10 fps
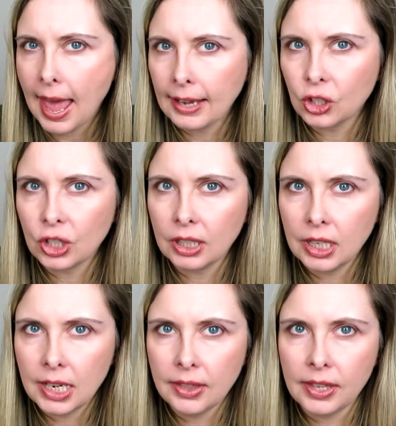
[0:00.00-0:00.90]

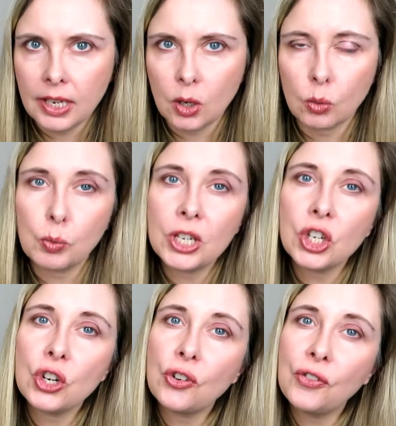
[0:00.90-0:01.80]
Actually, the
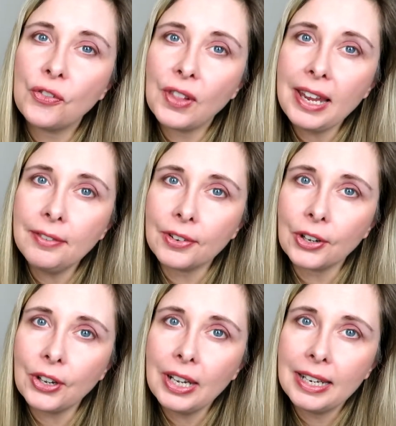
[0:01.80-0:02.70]
original
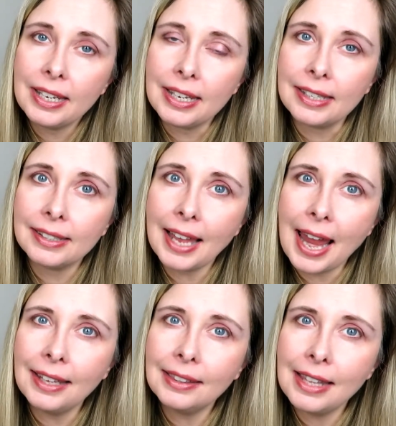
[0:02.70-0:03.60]
flavor is
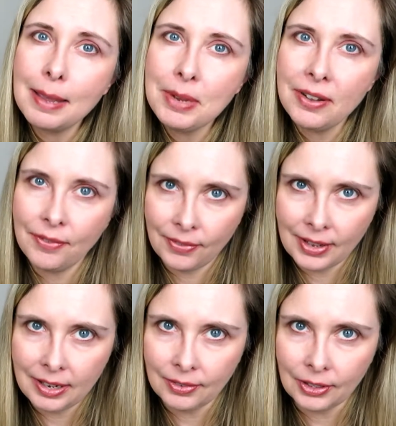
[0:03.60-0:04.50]
a lemon
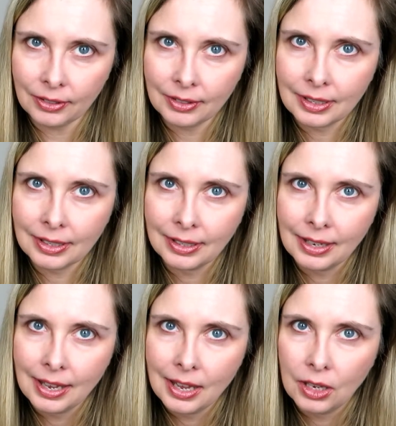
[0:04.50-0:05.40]
flavor.
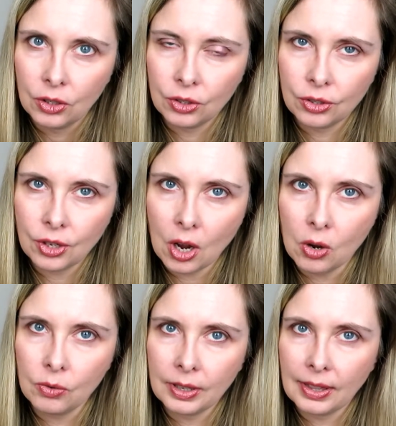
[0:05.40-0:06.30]

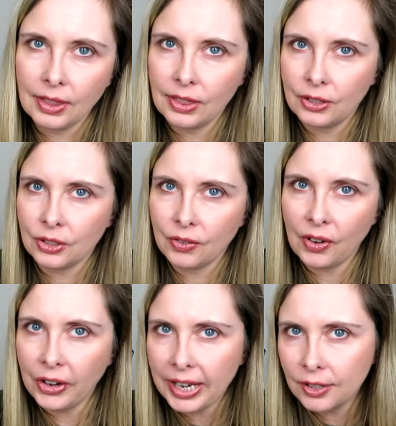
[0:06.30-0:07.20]
So there's a
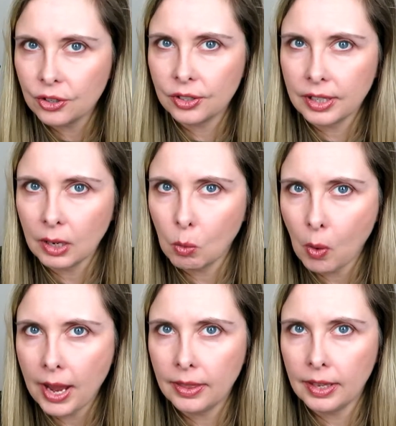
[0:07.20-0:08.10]
very interesting
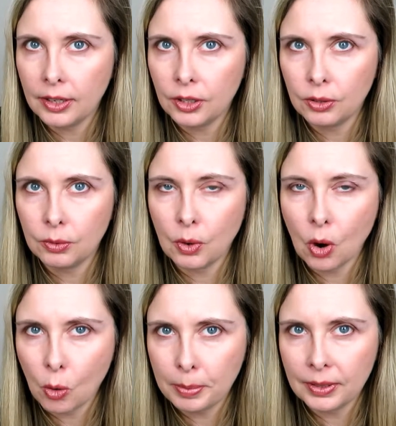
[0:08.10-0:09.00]
way that you
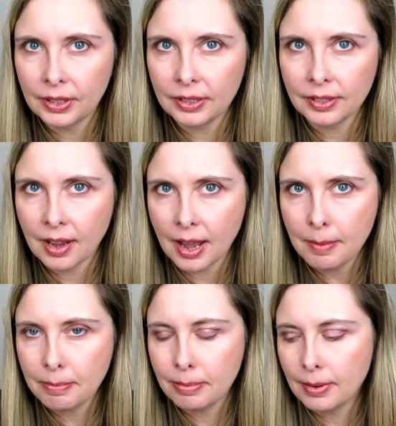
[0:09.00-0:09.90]
open this
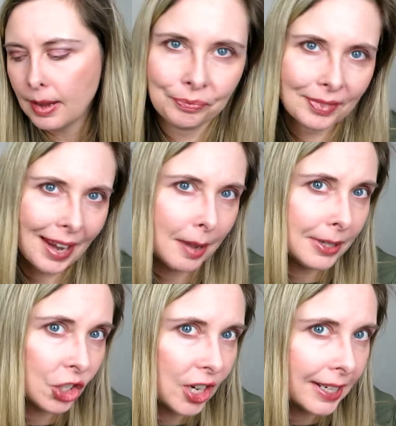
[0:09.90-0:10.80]
up. I've
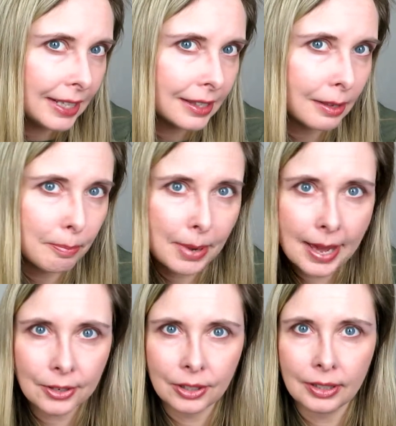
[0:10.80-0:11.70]
been shaking this
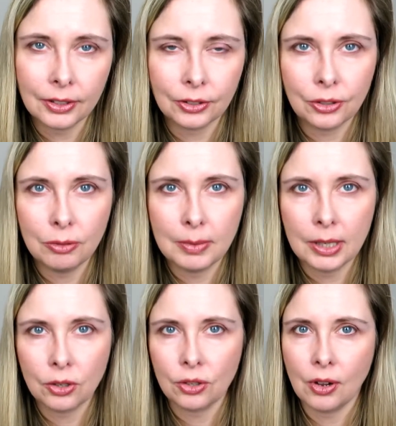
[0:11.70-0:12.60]
bottle a little too
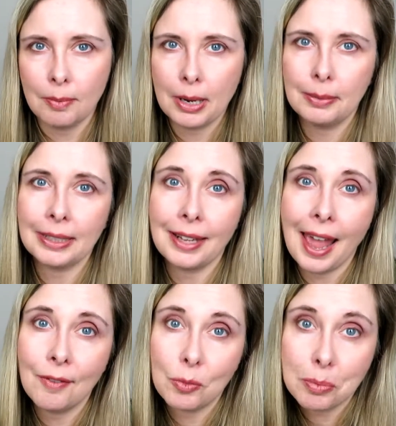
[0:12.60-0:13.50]
much, so I'm probably going to
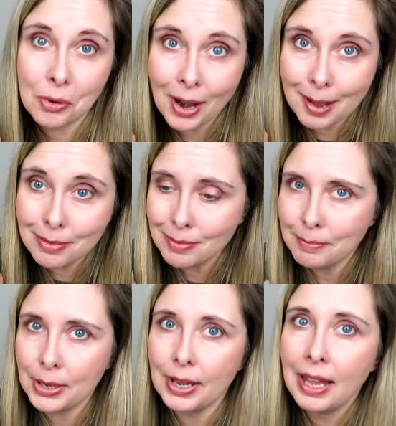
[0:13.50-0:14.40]
have a
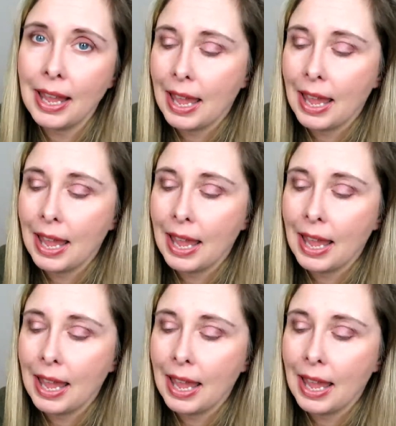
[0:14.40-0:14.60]
problem, but